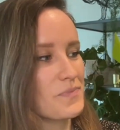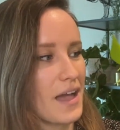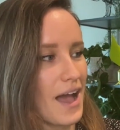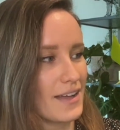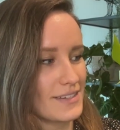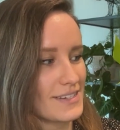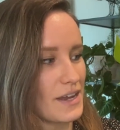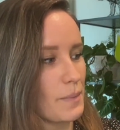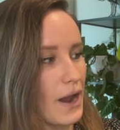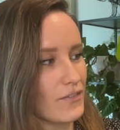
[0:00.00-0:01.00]
and
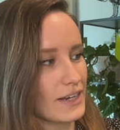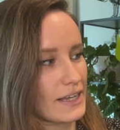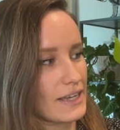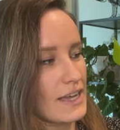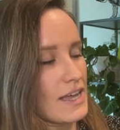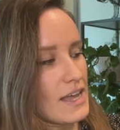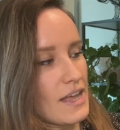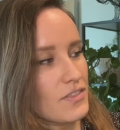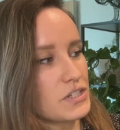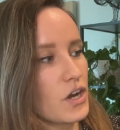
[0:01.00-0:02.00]
apparently
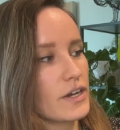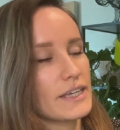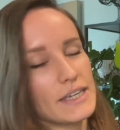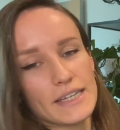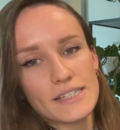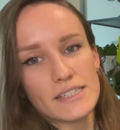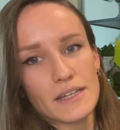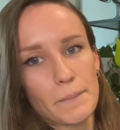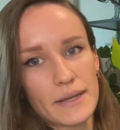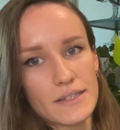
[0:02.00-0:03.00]
the darker he is,
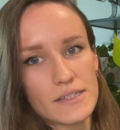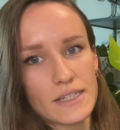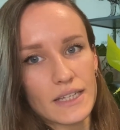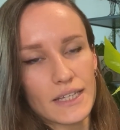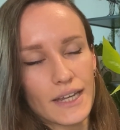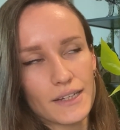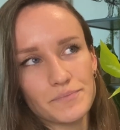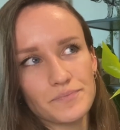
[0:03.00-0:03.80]
it means the